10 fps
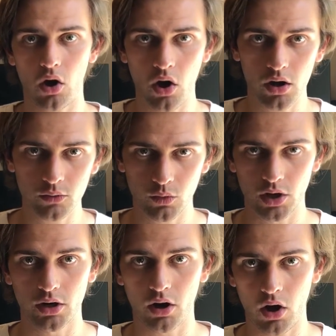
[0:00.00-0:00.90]

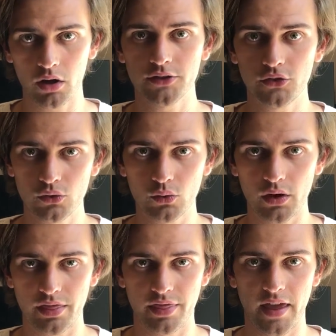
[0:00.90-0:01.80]
onward onto
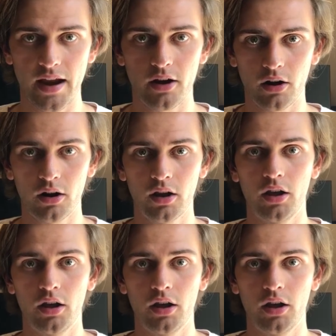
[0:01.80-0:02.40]
their